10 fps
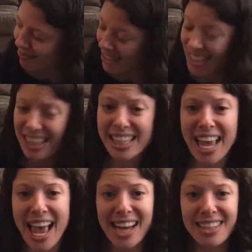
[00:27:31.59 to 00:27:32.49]
Because in the
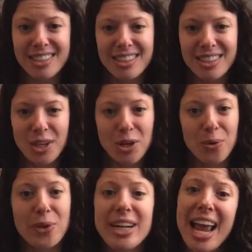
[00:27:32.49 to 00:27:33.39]
end,
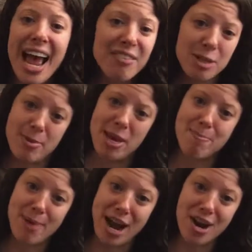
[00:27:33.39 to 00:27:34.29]
we didn't have to be a
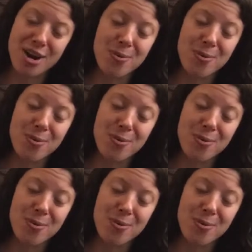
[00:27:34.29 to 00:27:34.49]
bear.